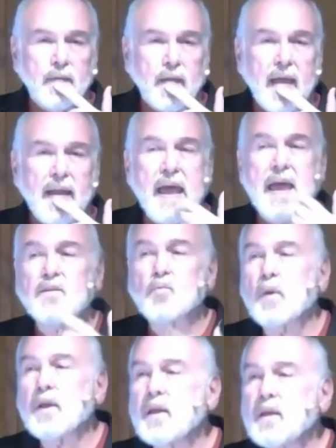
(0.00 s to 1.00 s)
And as
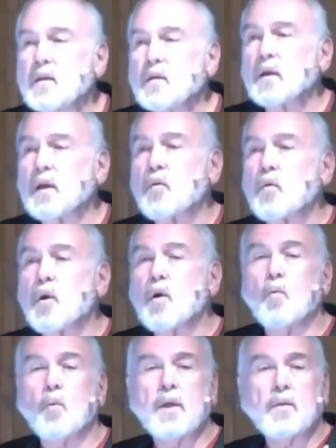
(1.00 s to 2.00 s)
we heal and grow,
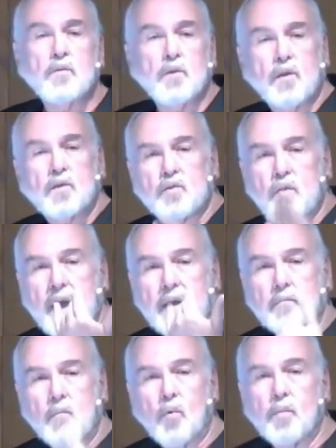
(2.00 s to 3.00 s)
we attract
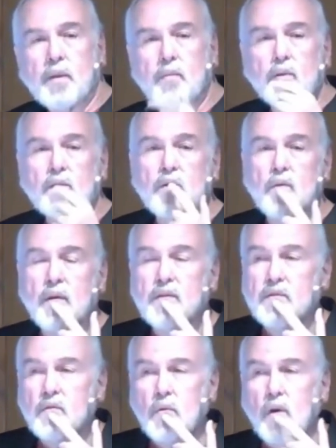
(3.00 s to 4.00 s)
more people to us
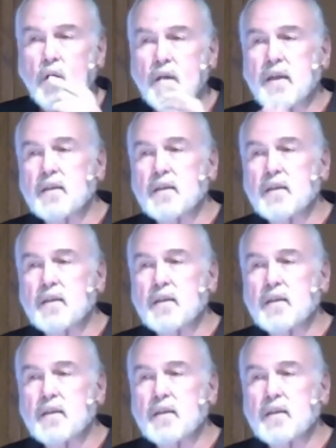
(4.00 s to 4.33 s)
who are